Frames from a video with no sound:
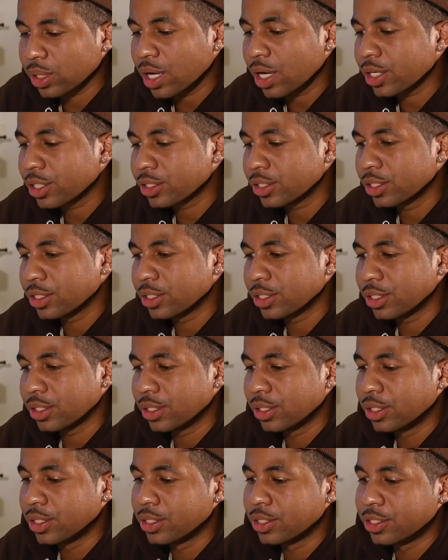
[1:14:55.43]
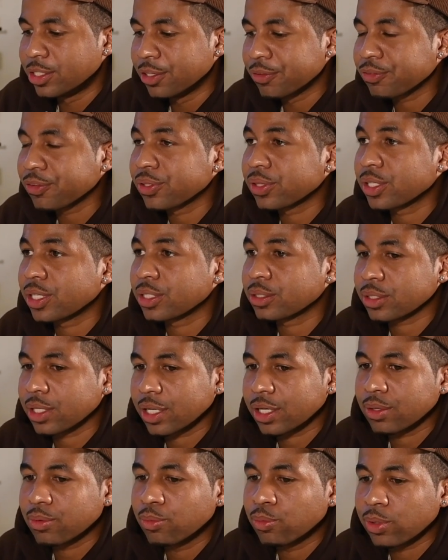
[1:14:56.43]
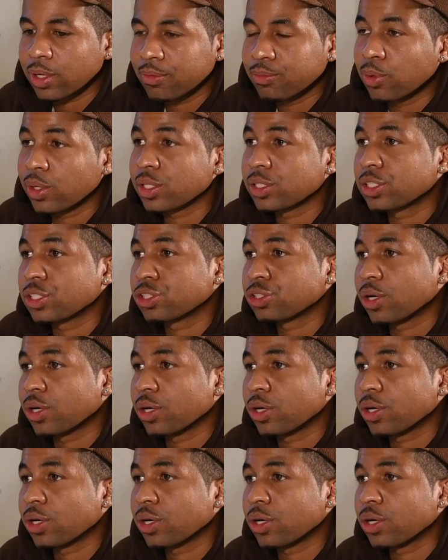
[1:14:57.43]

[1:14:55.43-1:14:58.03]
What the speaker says: a lot of different things, like what I wanted to